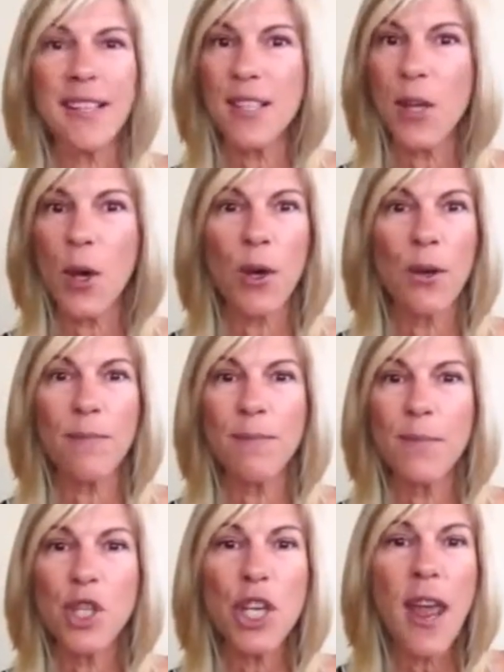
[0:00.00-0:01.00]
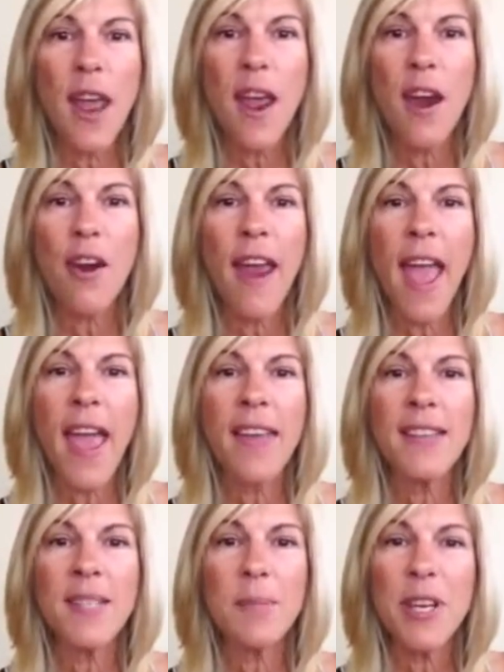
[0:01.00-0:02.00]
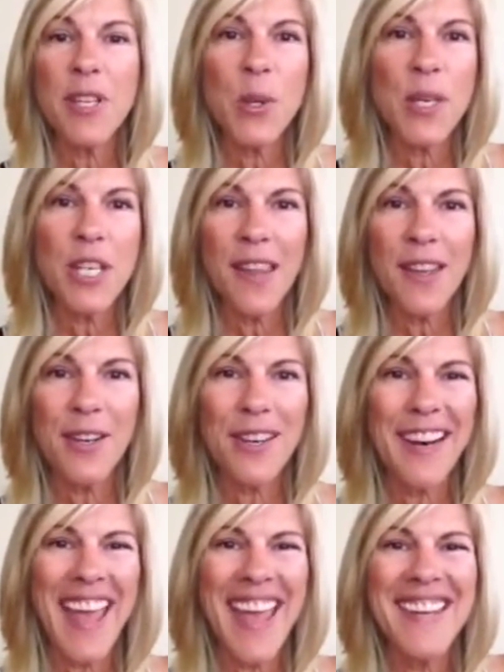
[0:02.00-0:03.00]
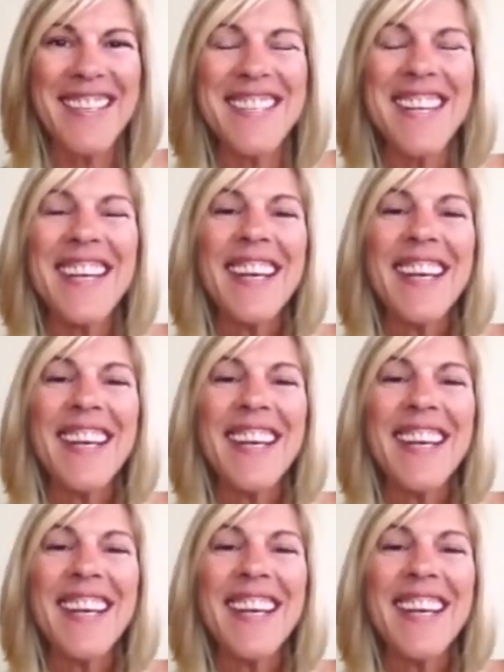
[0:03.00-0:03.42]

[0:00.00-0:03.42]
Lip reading: So share and speak to each other, and